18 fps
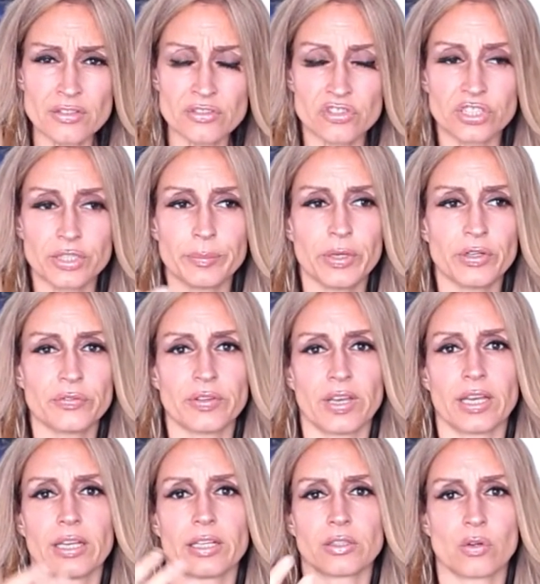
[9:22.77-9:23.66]
GMO
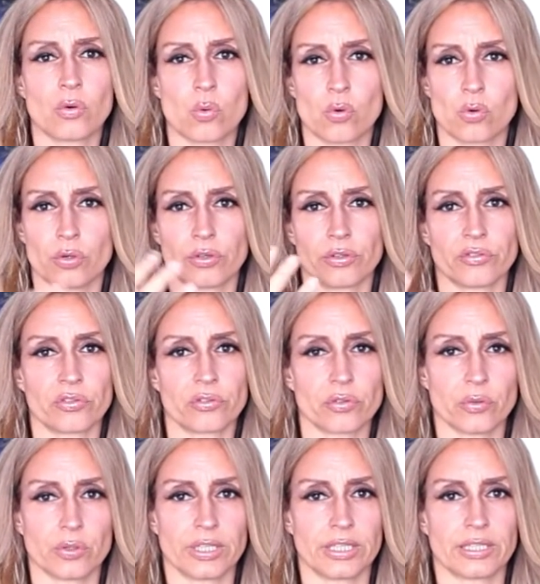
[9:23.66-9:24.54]
fed, corn,
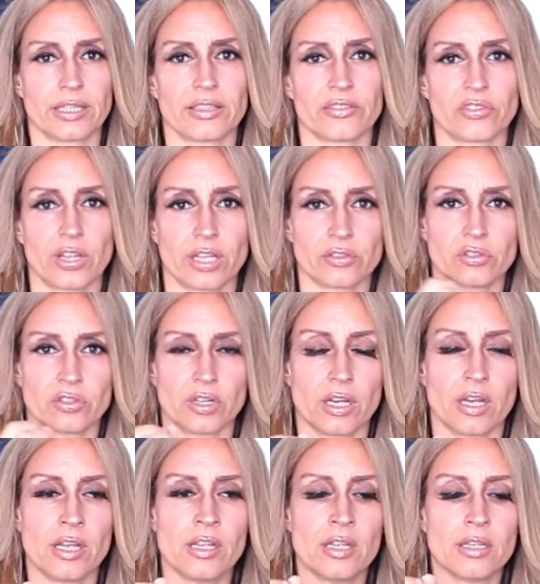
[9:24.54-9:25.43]
soy,
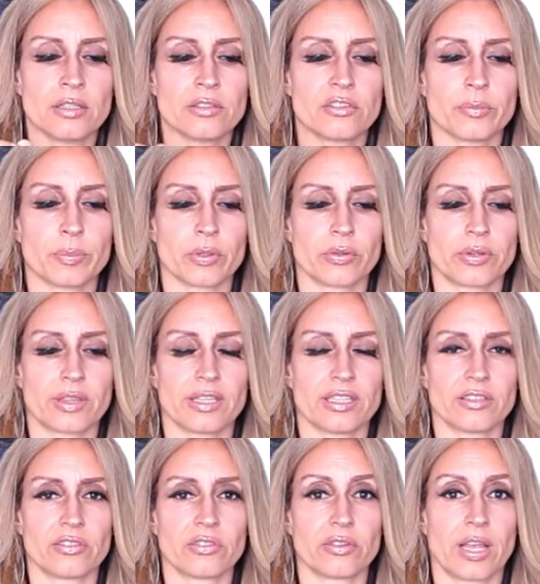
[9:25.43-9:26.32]
etc. Typical
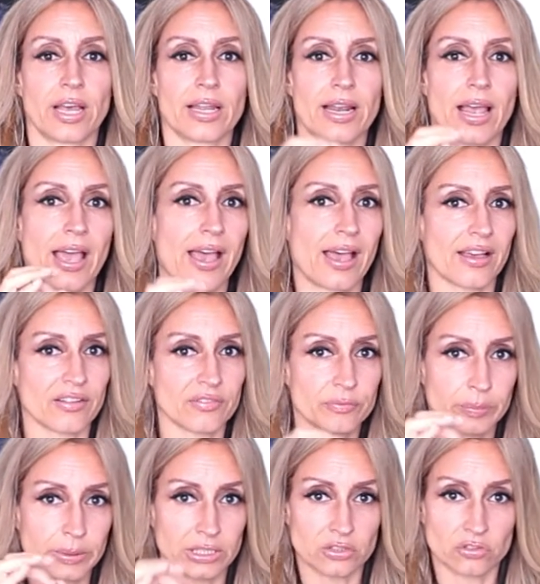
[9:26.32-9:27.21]
things that
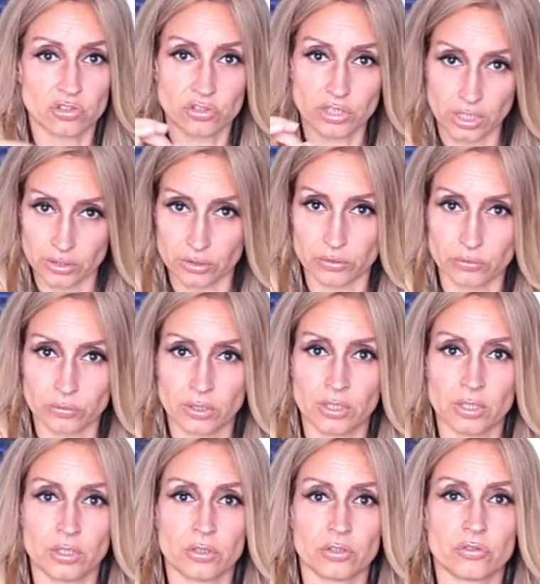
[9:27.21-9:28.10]
have been shown
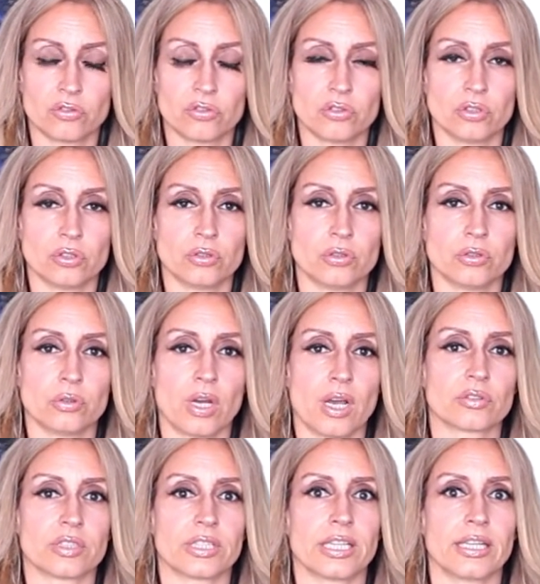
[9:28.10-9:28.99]
to
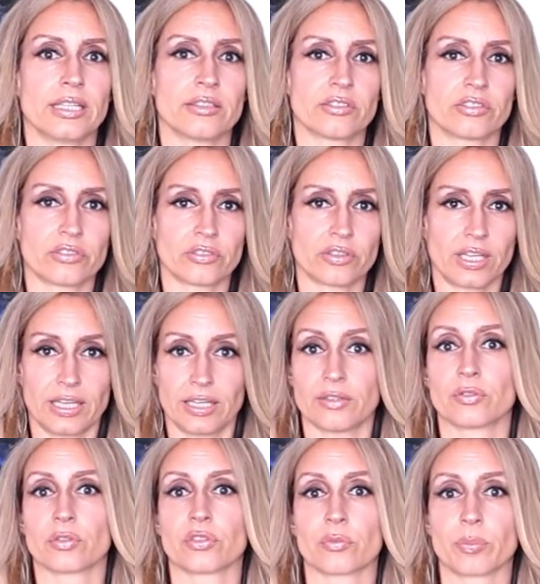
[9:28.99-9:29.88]
create
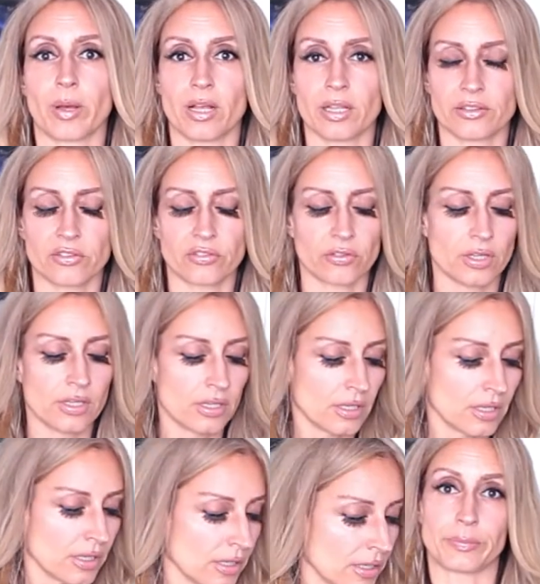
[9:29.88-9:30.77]
a response.
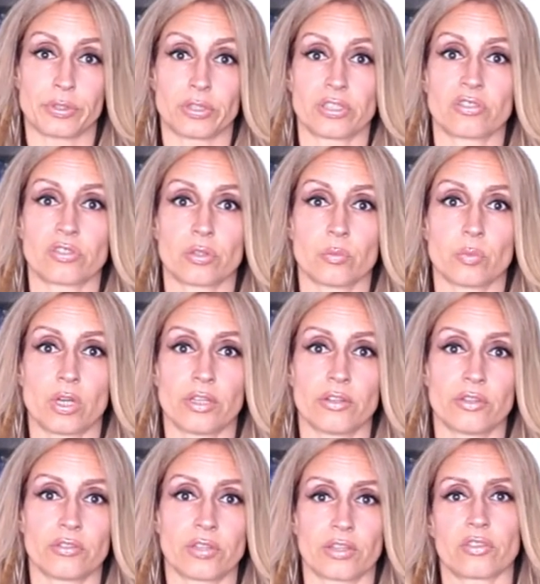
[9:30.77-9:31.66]
My prediction
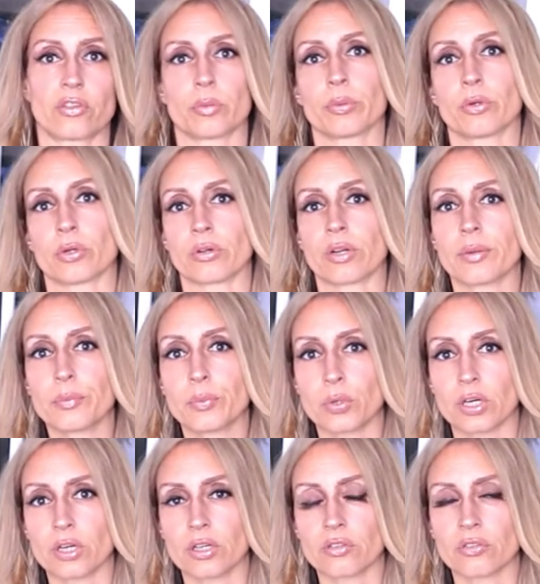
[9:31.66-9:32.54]
was, yes, our program
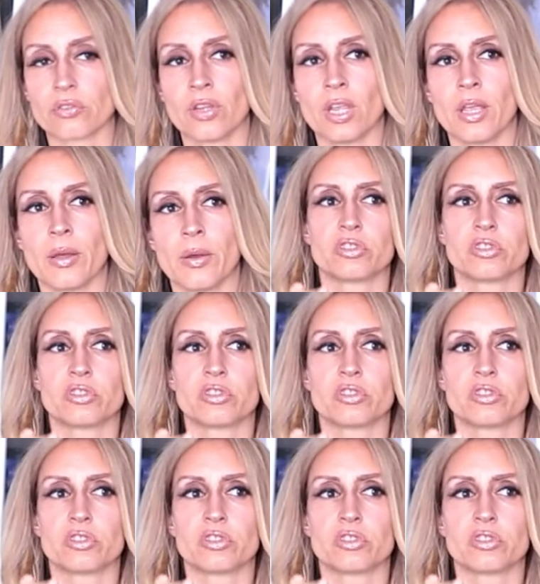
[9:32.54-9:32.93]
works.